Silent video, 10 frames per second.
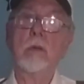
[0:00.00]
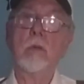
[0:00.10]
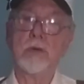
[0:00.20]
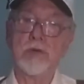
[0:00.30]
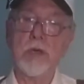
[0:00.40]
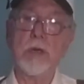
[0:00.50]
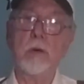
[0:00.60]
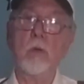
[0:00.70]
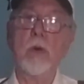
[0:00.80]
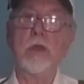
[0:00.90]
we'll see
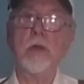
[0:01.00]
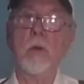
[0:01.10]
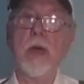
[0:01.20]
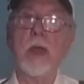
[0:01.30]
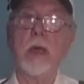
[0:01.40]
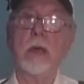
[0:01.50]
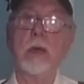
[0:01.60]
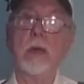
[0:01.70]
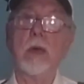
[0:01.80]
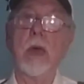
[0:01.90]
you when you're ready,
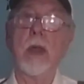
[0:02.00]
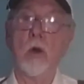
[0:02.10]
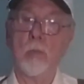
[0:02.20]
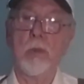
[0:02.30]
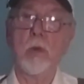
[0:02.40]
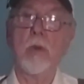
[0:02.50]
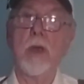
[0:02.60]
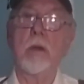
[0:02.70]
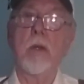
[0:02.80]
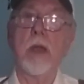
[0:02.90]
and I hope you're
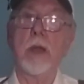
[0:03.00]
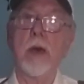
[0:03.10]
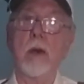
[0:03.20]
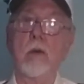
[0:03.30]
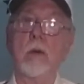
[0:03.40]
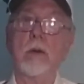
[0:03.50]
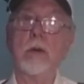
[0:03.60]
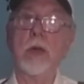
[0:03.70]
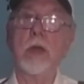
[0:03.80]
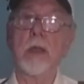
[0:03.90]
ready right now.
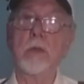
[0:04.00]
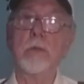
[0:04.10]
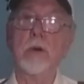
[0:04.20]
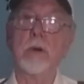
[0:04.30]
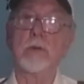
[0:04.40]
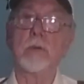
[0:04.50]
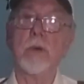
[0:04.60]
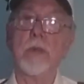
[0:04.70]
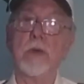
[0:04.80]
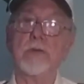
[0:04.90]
Get on the books
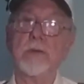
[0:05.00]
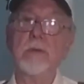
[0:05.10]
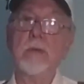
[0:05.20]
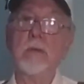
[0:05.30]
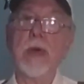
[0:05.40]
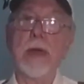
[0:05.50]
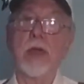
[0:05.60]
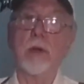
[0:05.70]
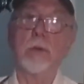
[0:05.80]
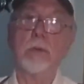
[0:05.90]
with us. Thank
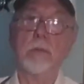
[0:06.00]
you.